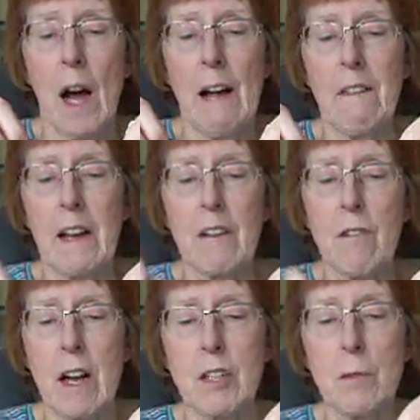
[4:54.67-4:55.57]
and then
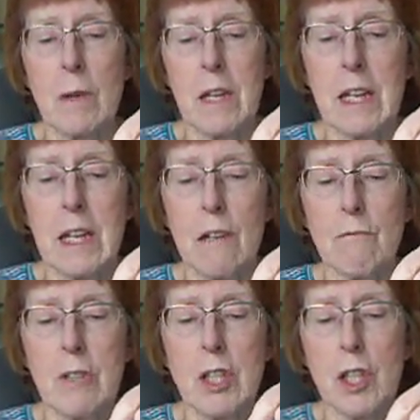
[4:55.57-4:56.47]
gradually
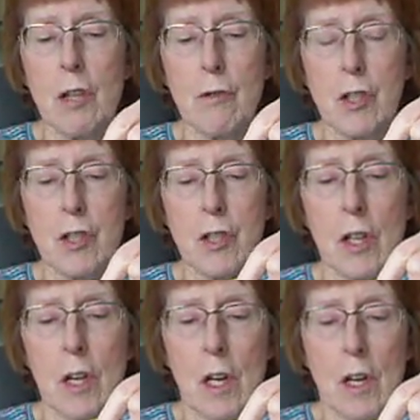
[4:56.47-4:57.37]
reduced
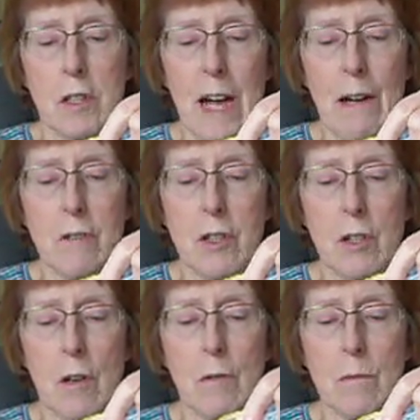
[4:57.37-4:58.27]
down
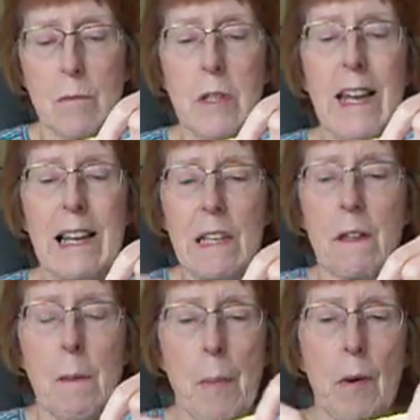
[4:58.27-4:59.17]
to nil
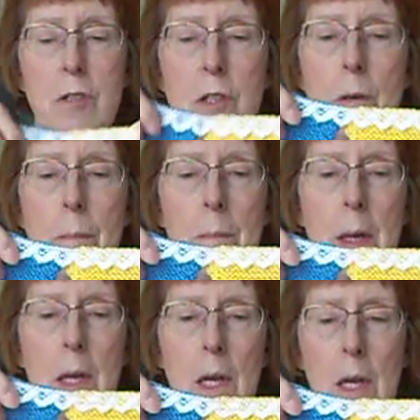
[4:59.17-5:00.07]
at the bottom.
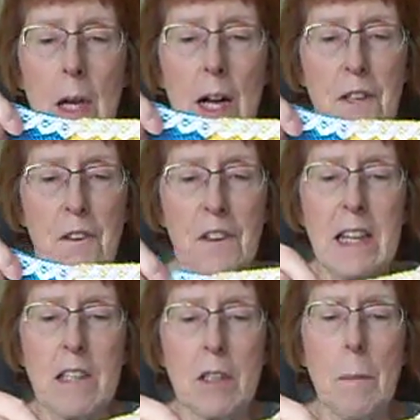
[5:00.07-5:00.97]
And I
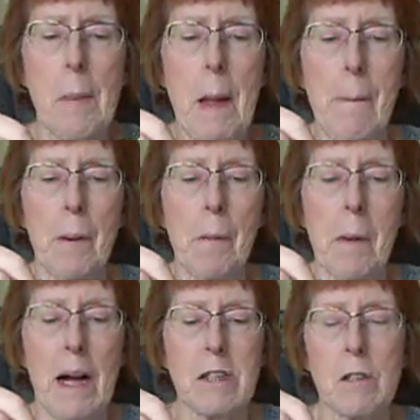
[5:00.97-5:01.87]
think some people
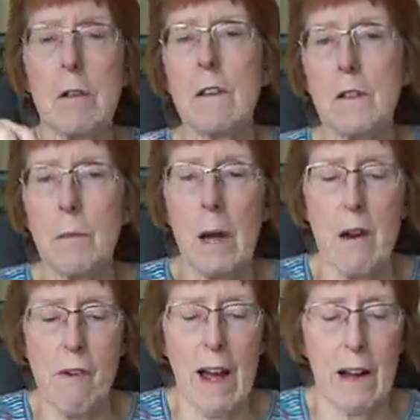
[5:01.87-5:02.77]
might do it the other way
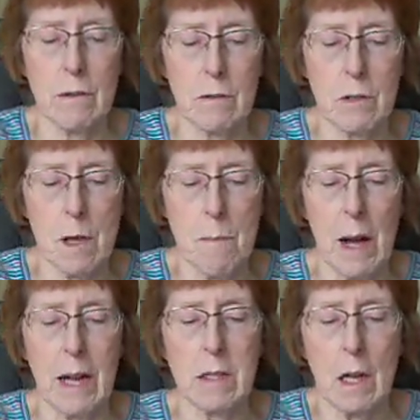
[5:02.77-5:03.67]
around. They
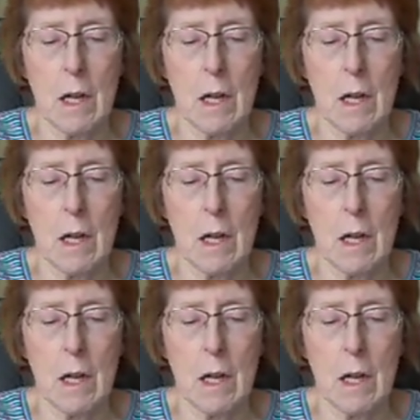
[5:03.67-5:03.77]
might